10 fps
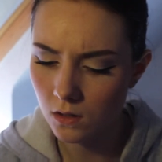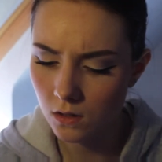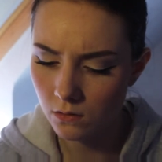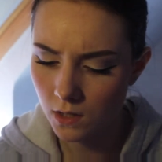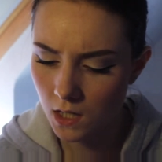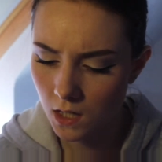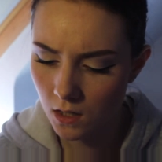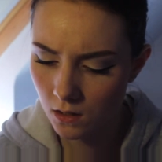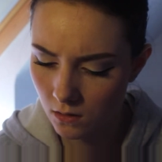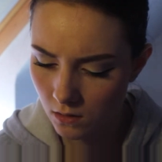
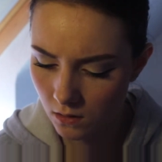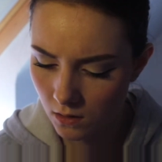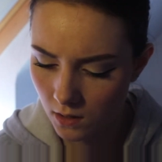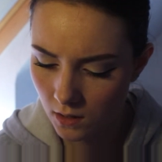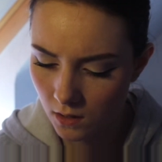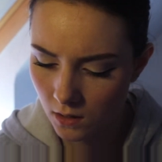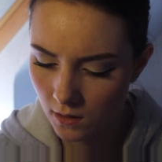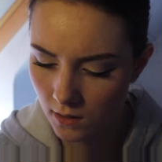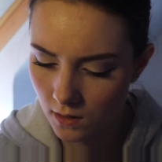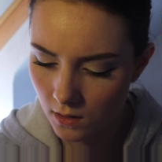
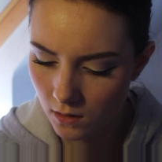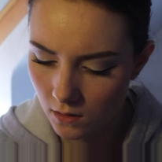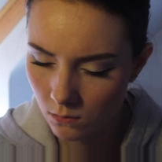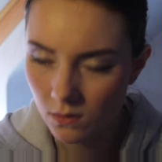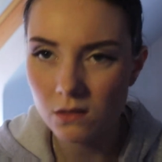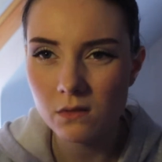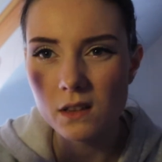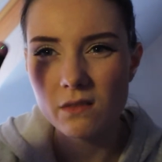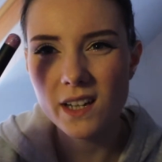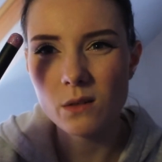
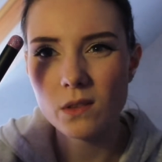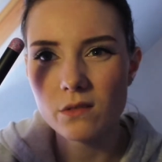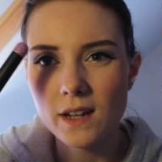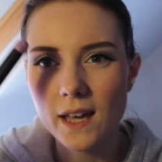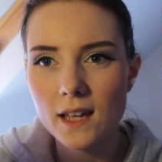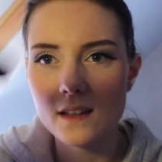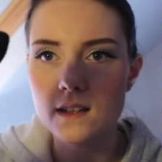133 or 138,